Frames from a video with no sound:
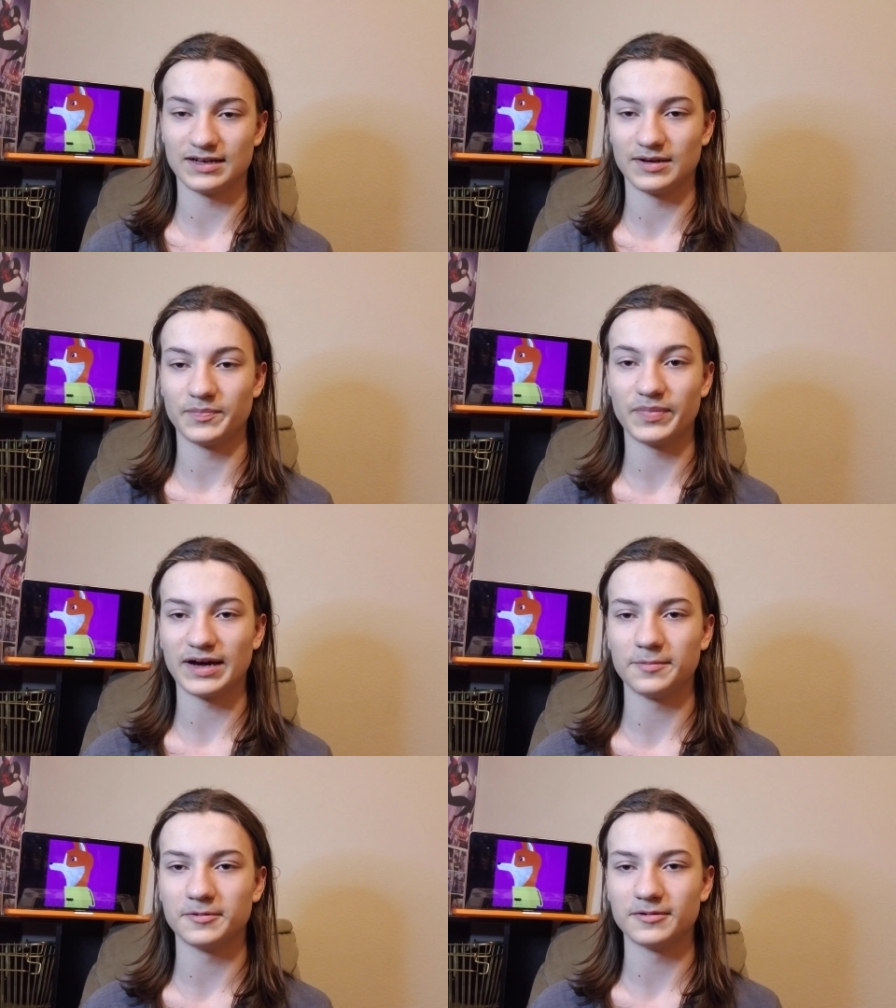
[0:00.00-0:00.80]
a uh,
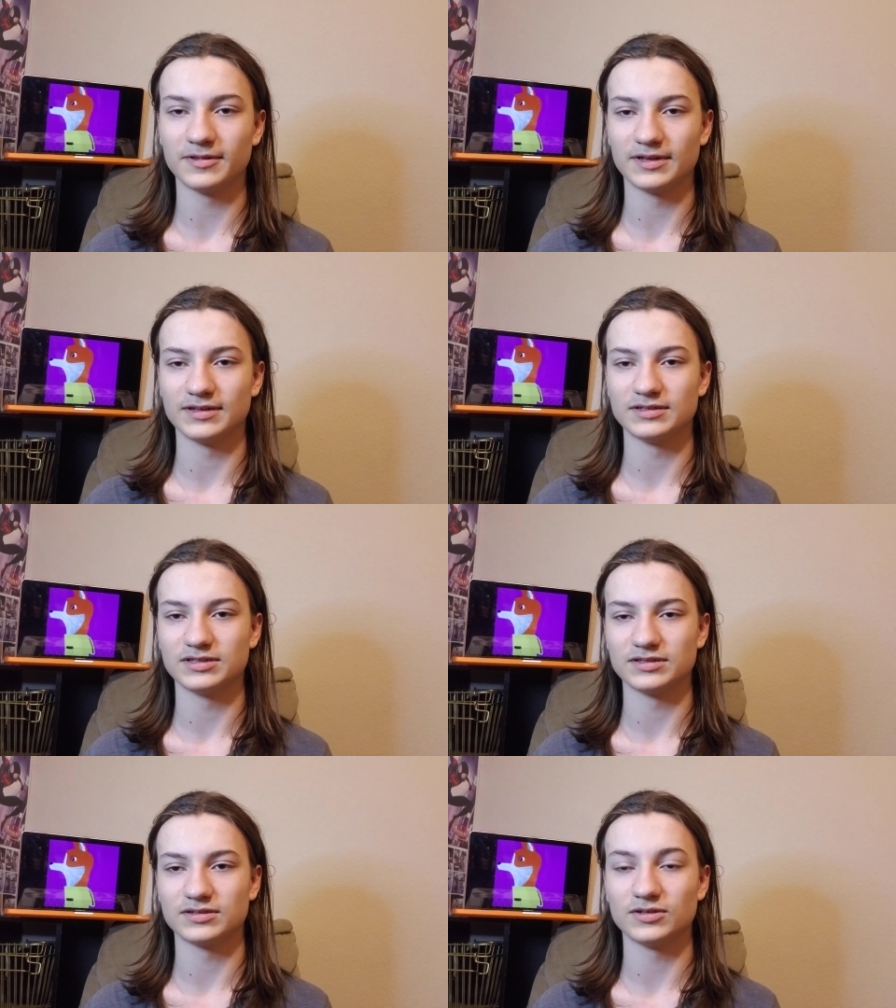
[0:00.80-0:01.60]
Bible and
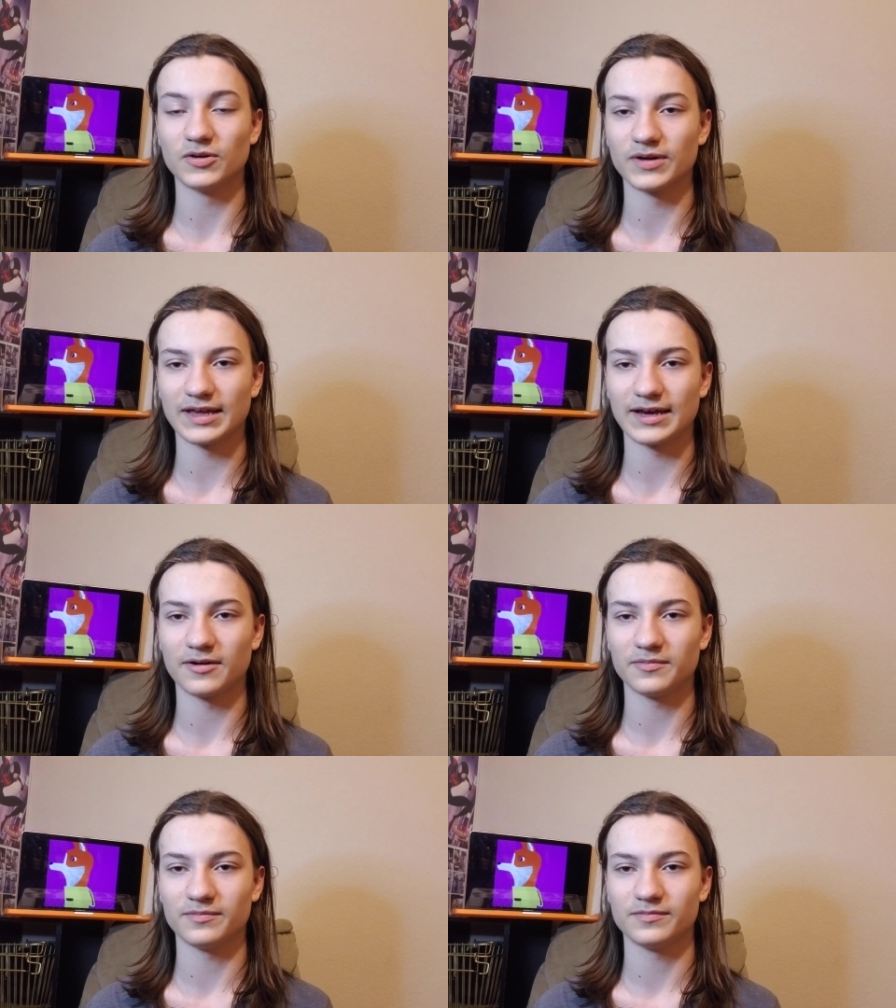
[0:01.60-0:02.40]
just going
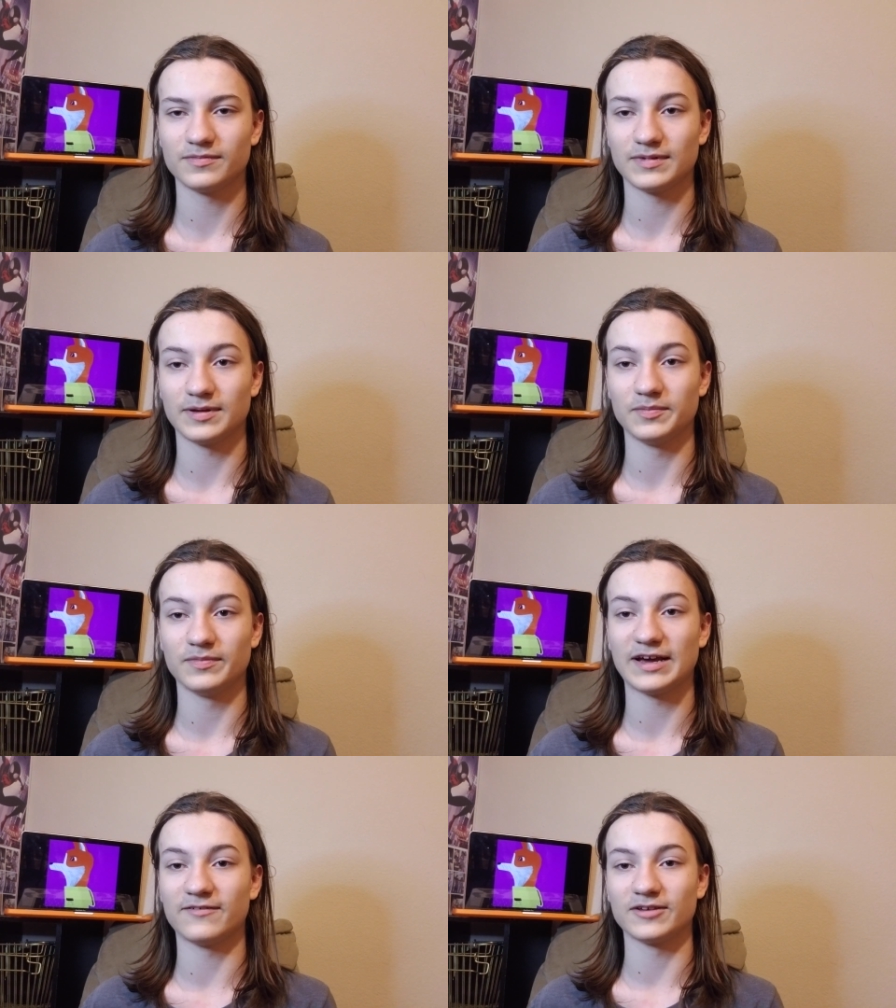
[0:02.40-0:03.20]
out and
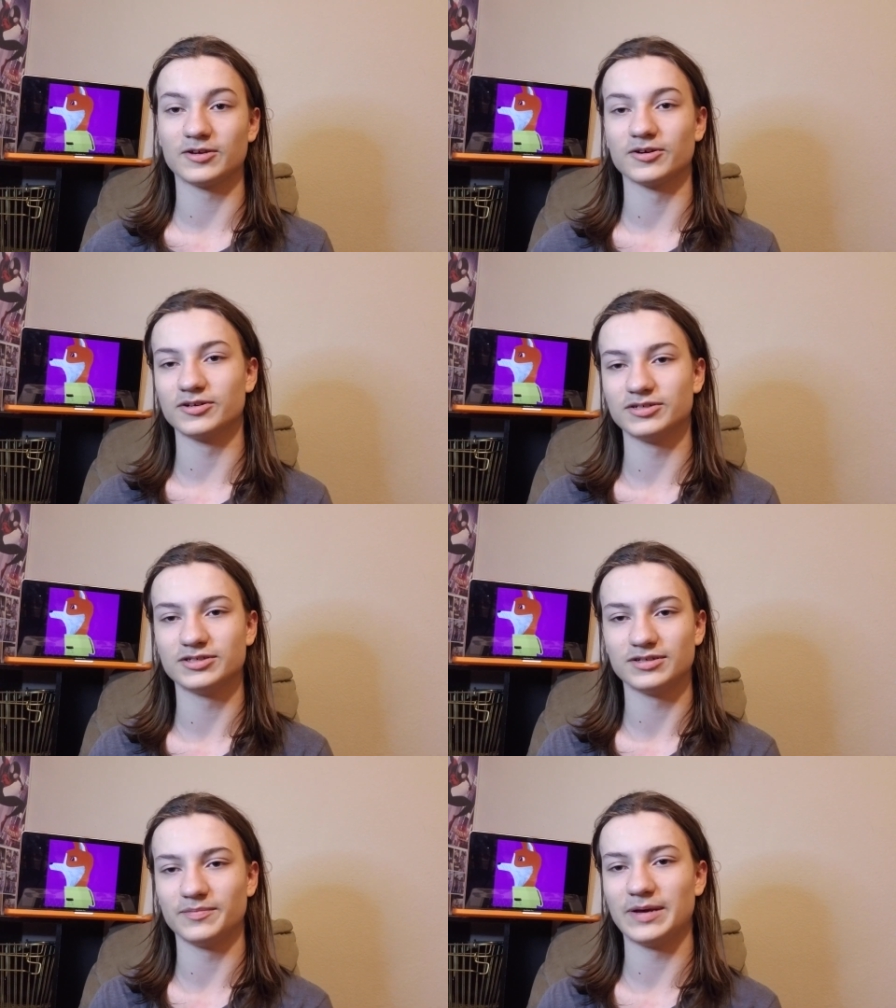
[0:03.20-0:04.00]
having courage
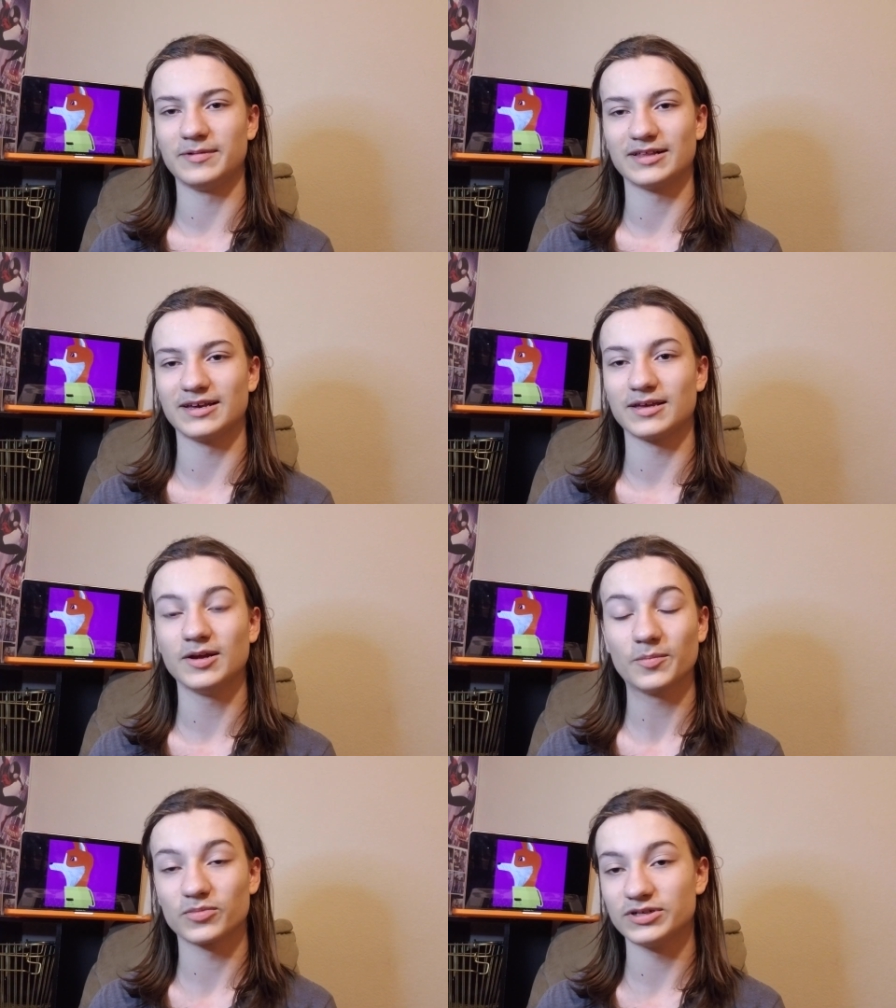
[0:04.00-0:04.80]
to maybe like
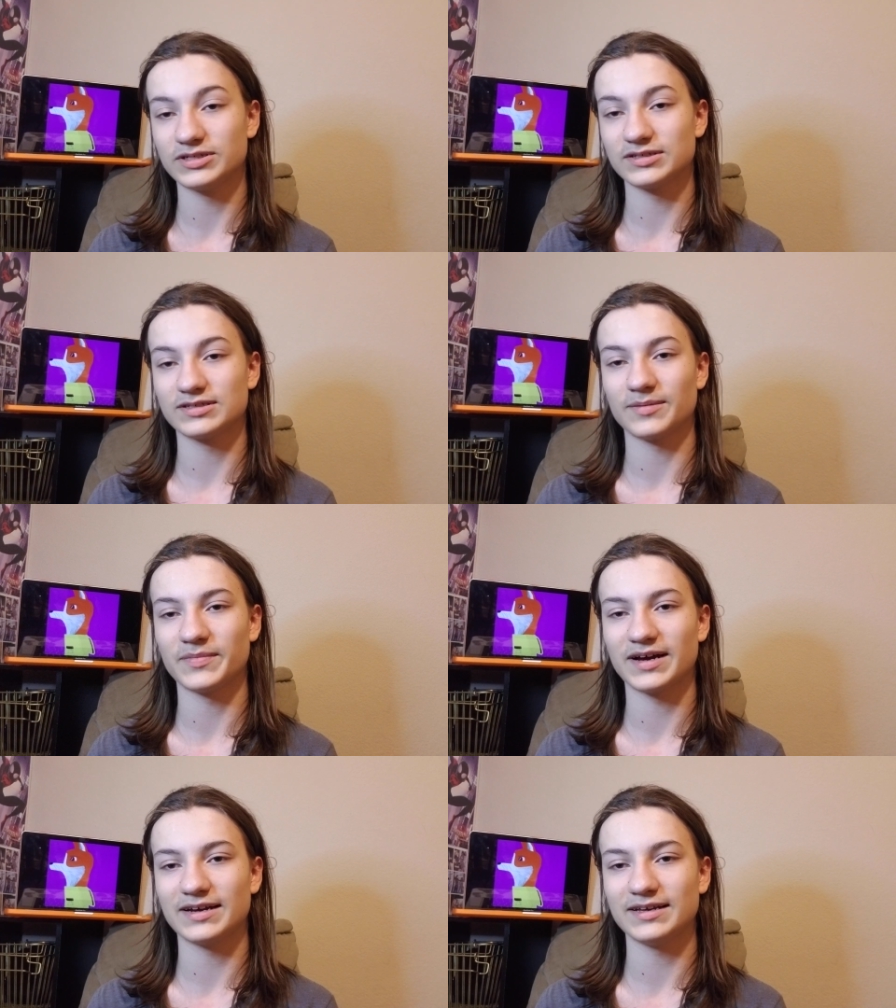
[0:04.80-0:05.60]
preach to
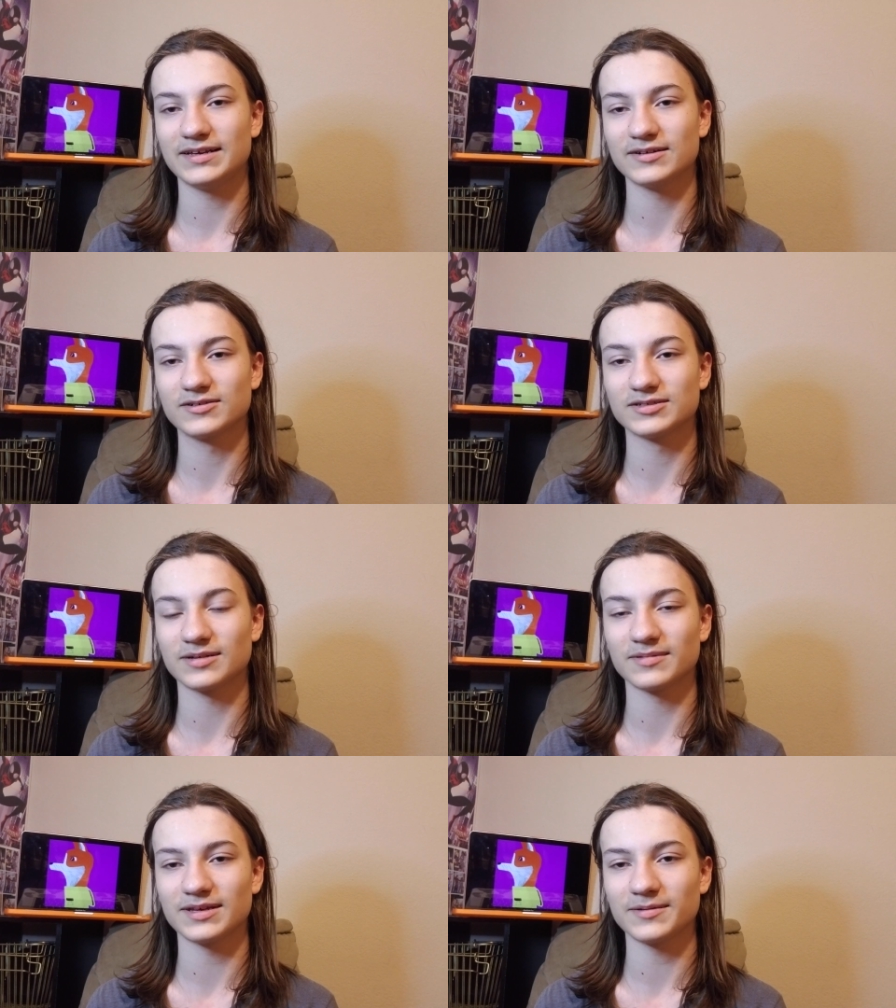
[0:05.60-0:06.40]
somebody or
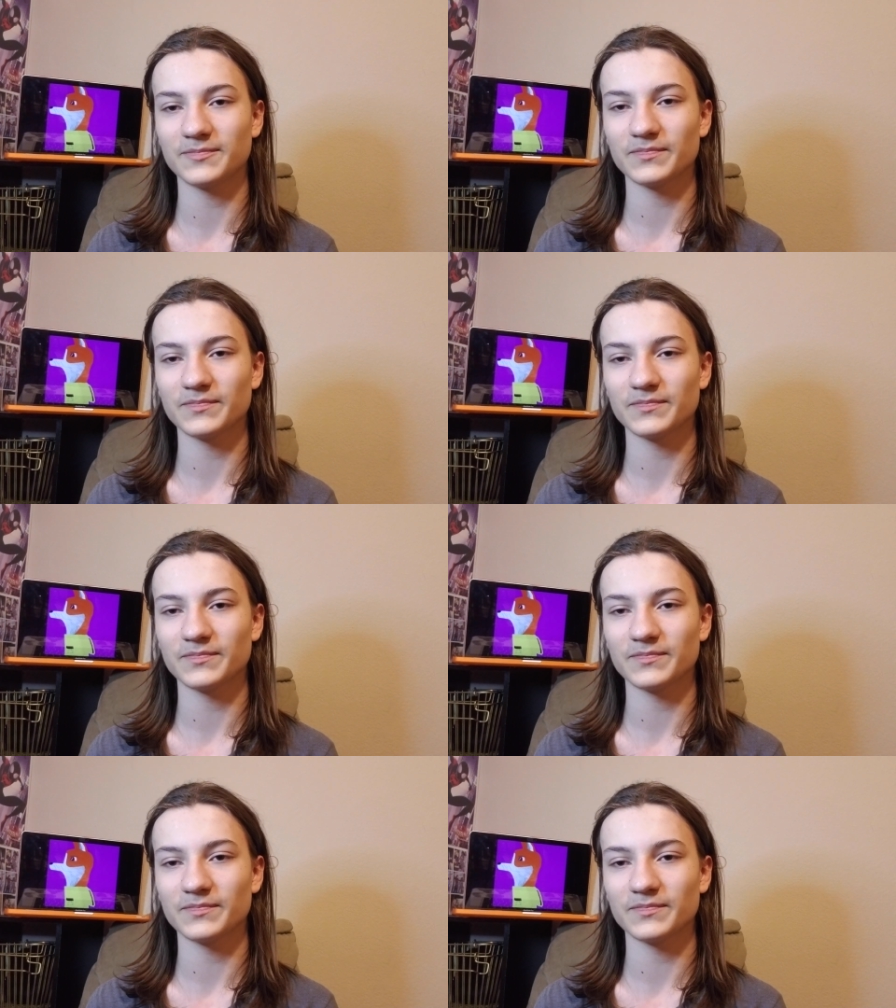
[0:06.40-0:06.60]
something.